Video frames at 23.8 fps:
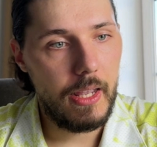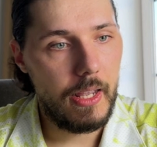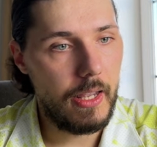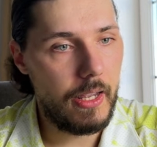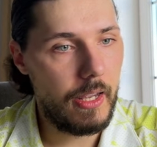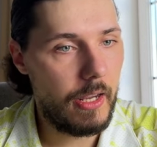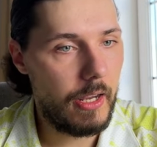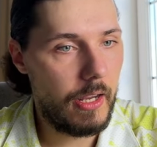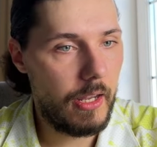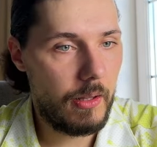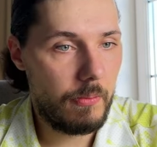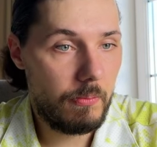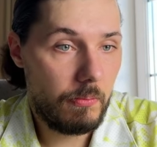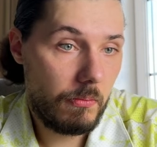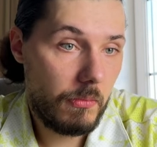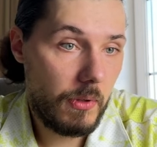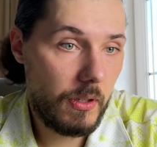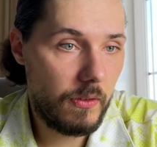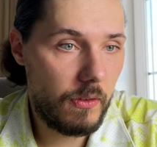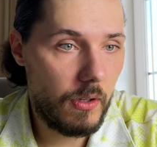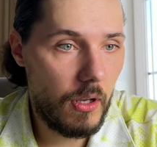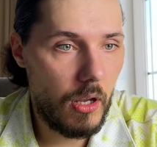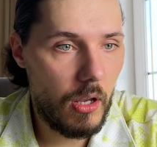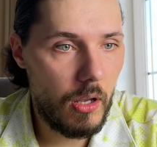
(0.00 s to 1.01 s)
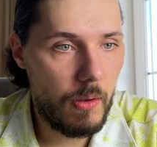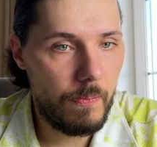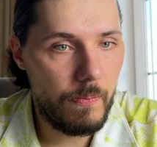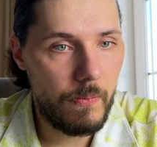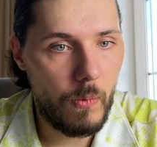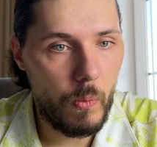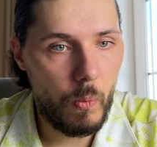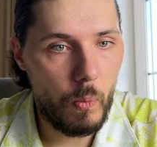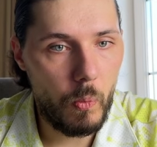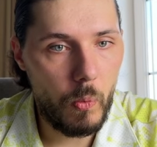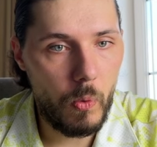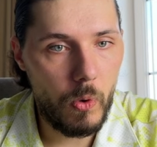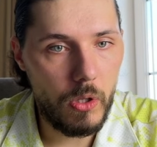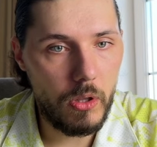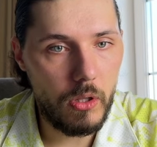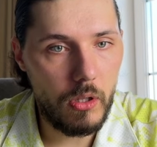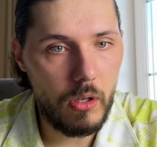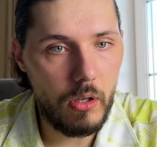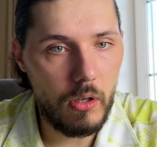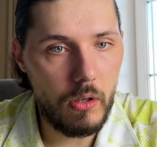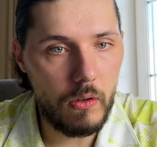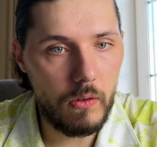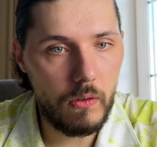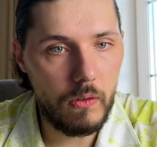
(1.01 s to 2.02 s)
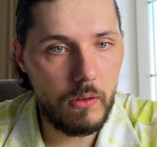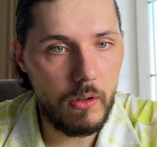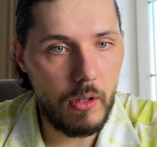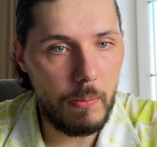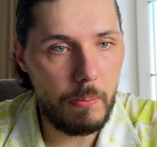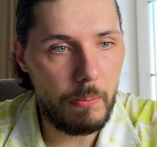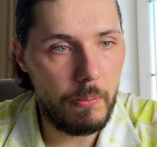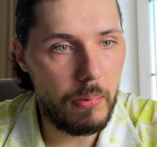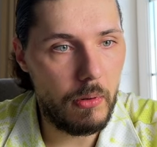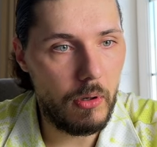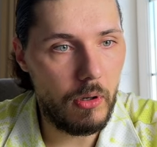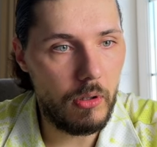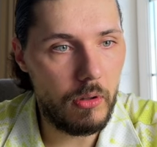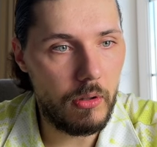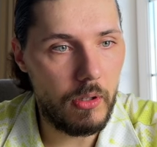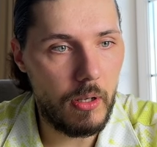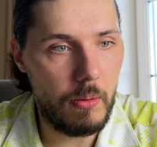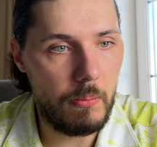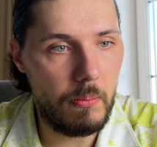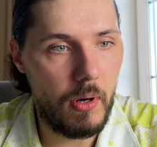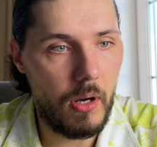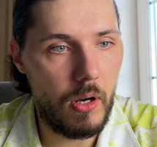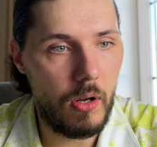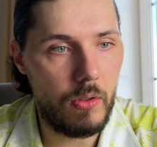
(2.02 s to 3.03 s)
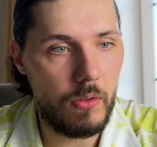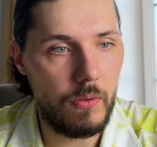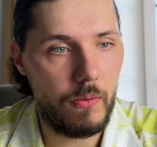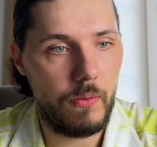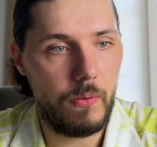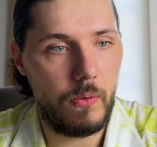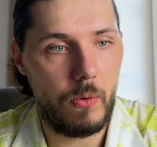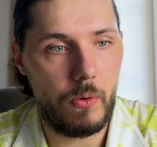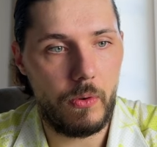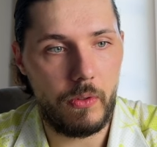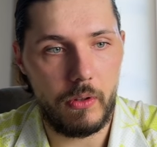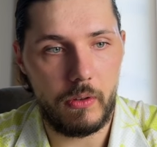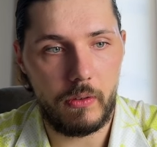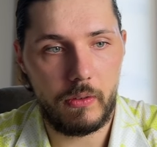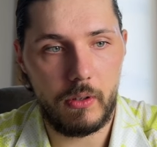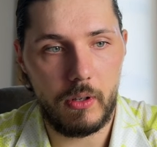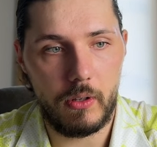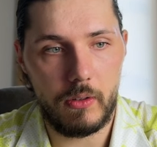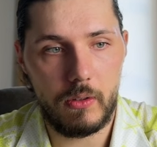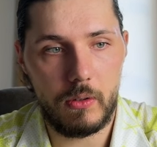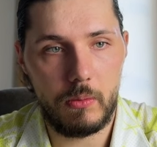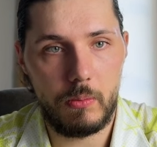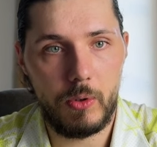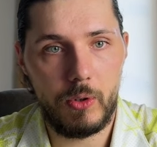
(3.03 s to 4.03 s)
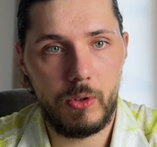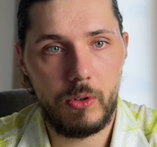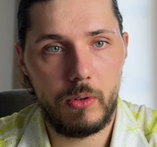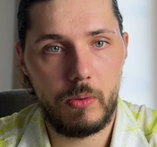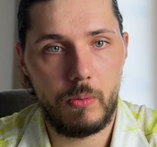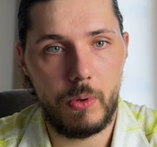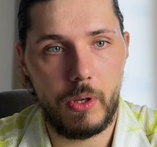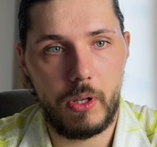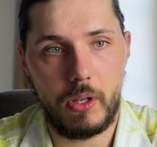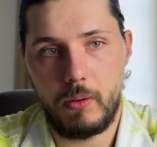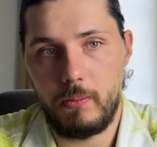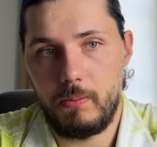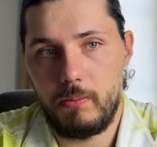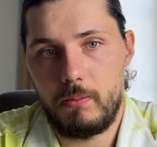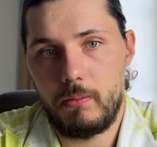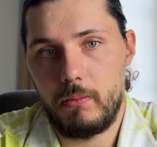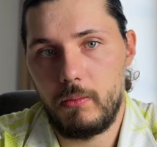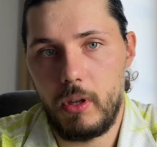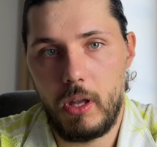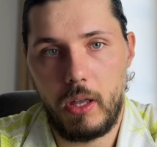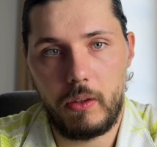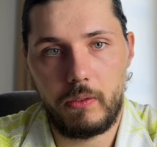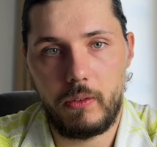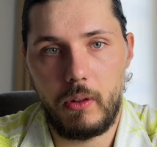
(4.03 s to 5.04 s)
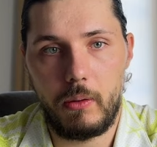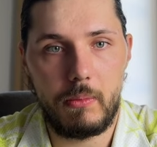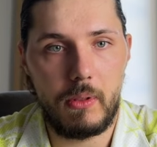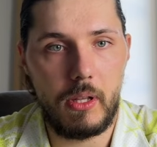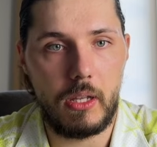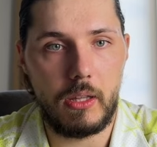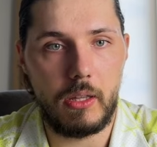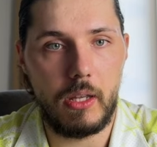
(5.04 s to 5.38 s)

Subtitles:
And let's say, what is the bond amount for this customer? We can ask something like